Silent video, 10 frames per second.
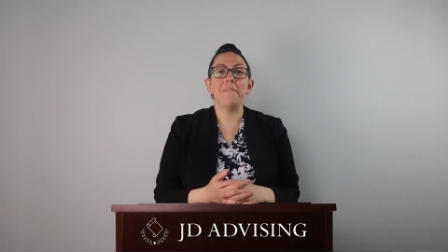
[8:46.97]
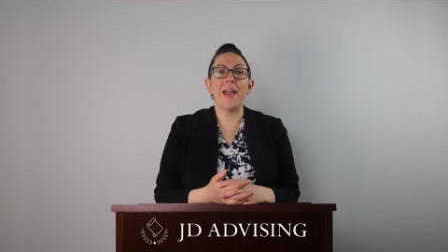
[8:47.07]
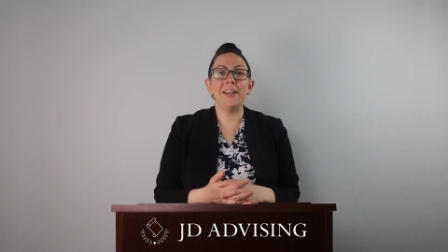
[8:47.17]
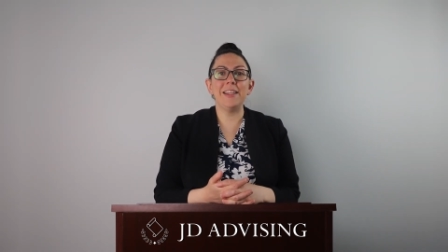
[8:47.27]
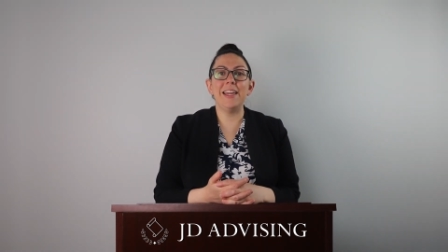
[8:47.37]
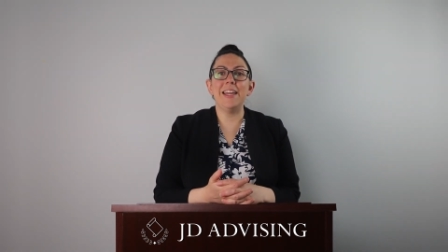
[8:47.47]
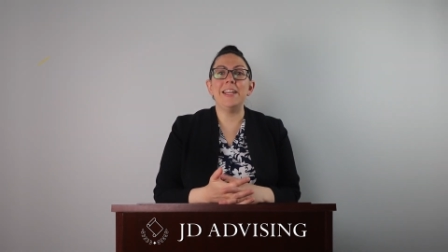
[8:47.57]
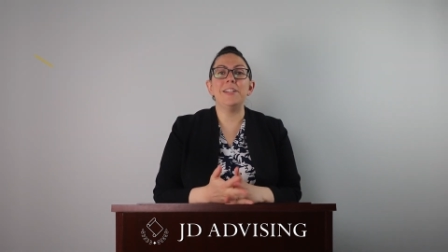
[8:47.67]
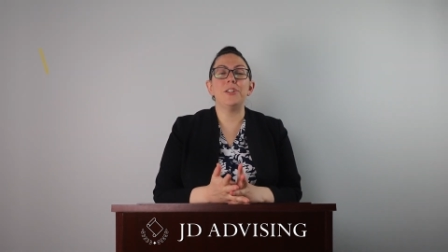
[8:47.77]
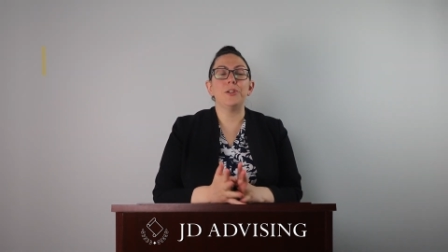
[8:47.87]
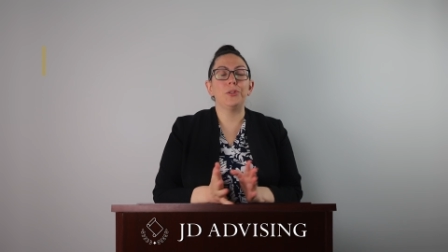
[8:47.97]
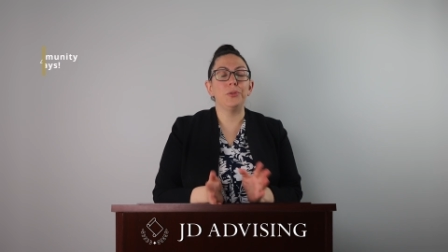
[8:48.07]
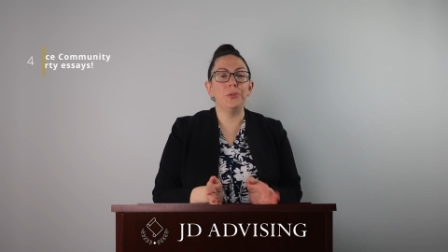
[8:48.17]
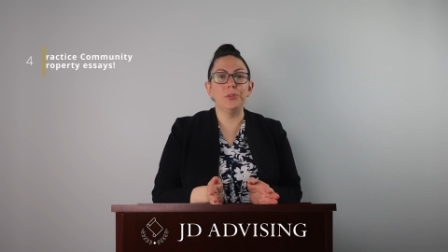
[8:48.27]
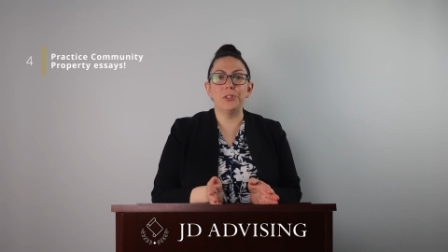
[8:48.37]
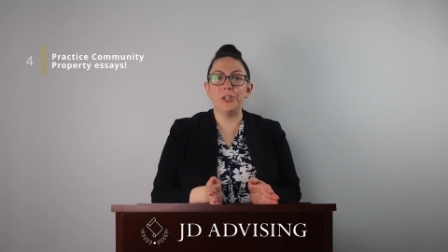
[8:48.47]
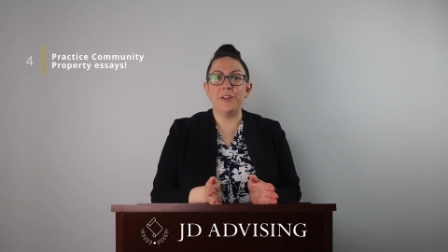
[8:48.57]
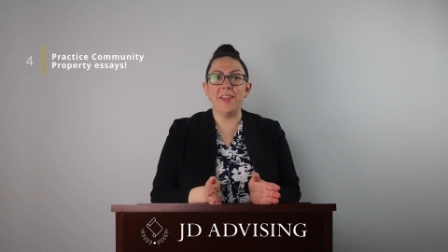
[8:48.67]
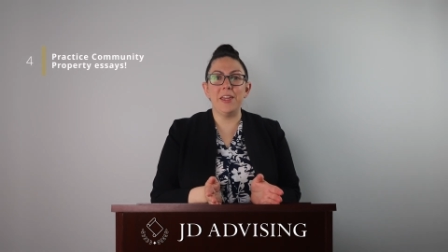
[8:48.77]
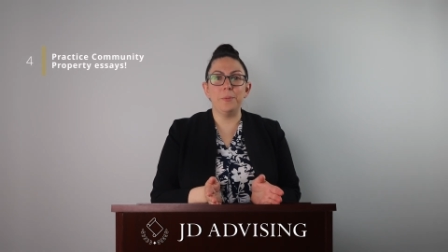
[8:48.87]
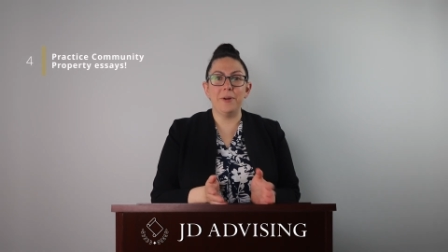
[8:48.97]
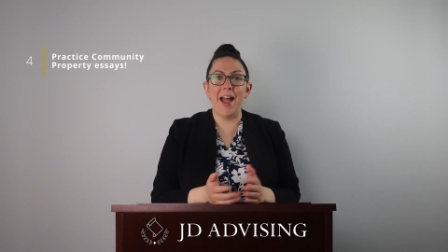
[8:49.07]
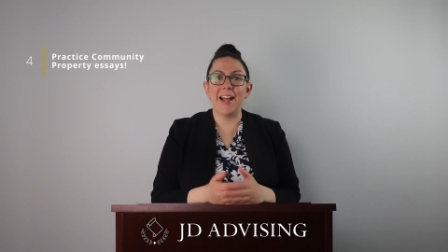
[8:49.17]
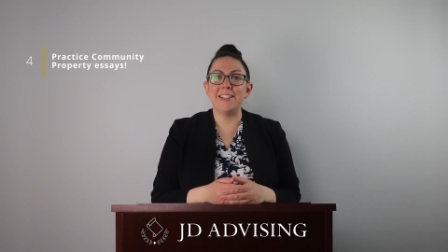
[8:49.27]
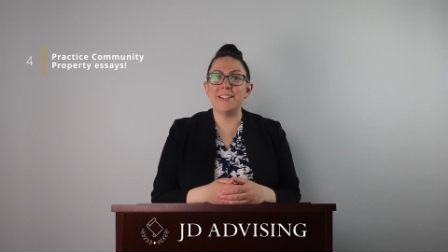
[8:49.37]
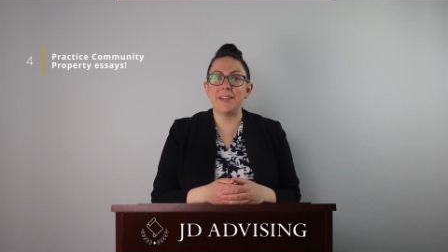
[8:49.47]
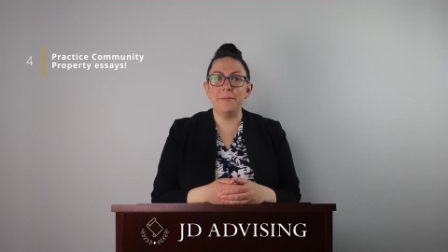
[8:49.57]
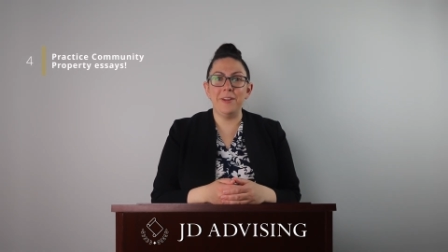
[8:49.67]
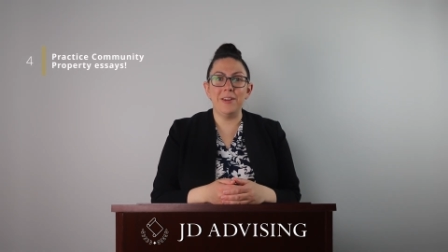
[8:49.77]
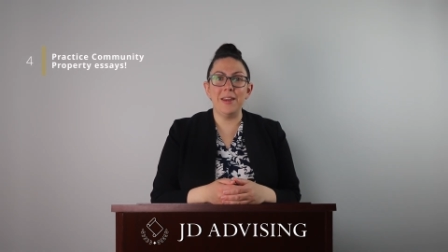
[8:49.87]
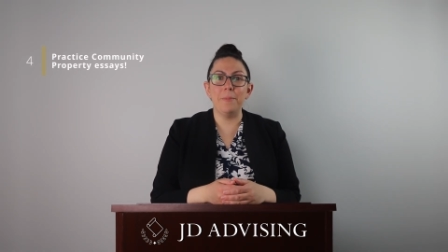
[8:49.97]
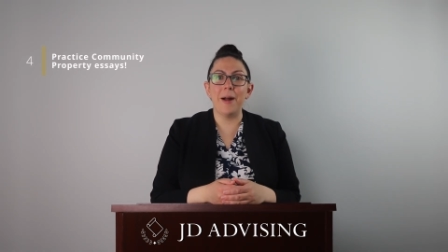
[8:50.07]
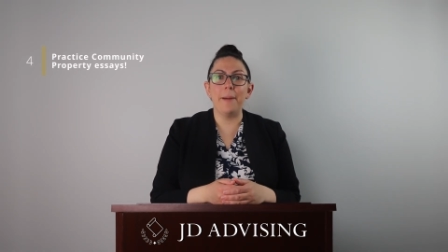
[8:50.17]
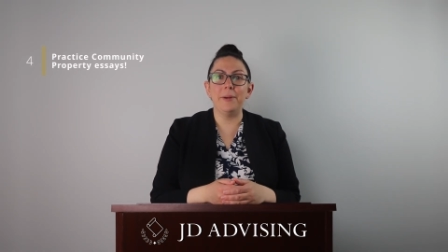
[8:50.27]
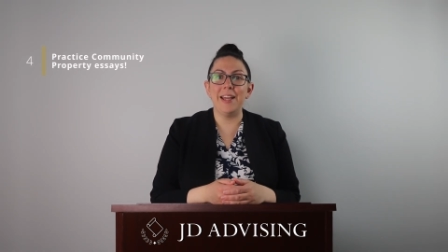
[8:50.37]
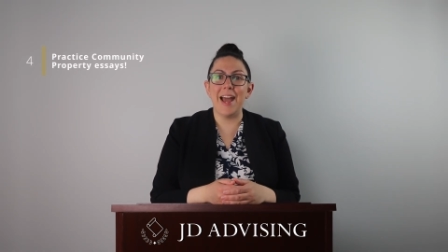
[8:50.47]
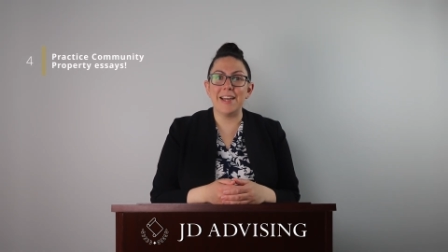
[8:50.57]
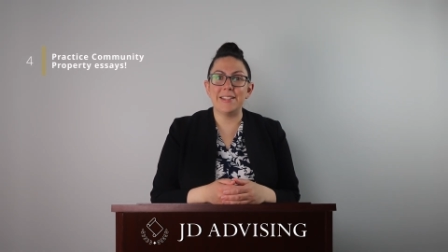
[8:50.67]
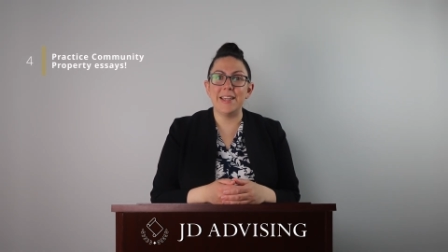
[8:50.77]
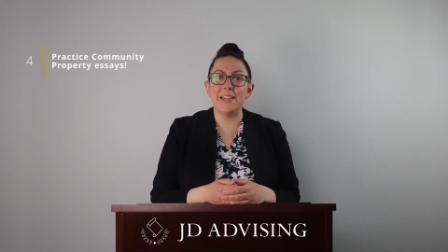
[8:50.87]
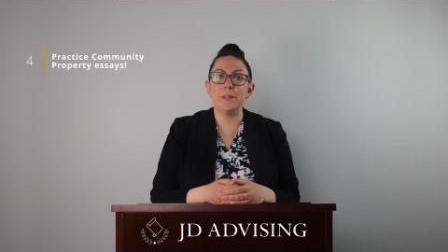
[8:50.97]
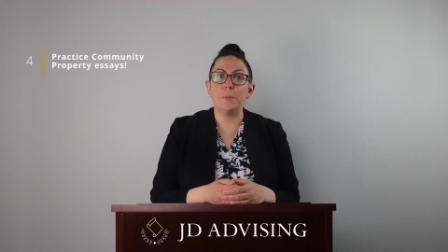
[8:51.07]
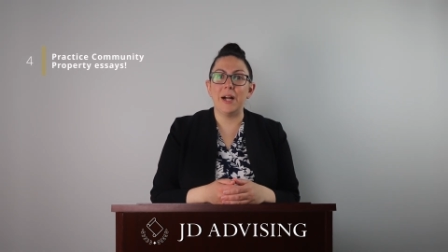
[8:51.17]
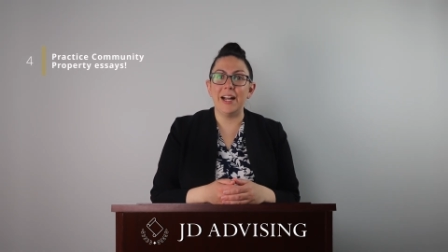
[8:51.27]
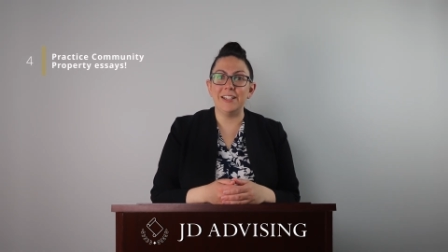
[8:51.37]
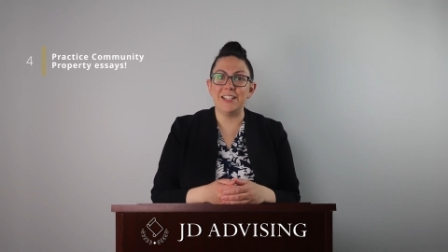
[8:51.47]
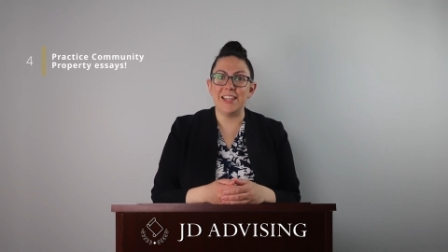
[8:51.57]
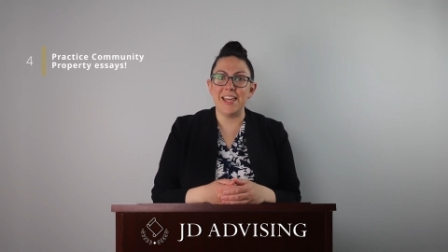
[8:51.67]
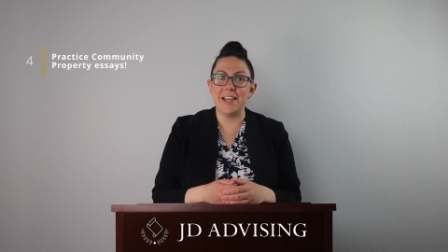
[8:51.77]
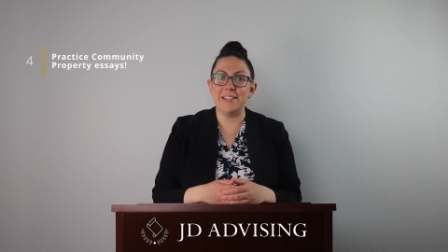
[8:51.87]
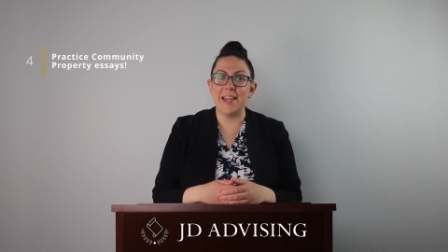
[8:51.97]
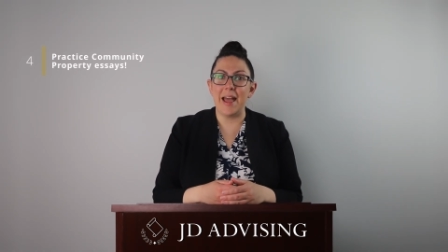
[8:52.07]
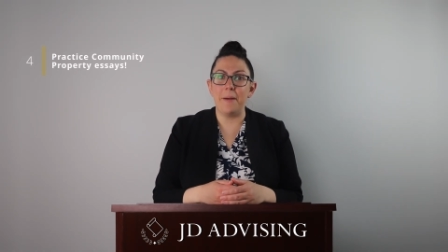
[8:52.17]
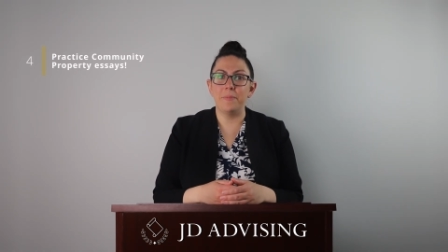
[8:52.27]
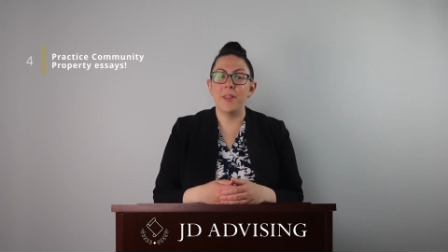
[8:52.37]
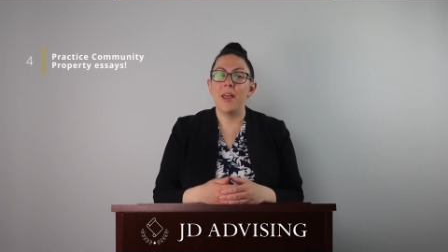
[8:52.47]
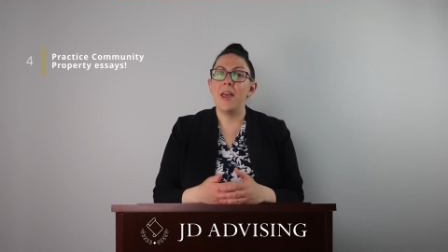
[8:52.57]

Finally, it is crucial that you practice community property essays prior to the exam.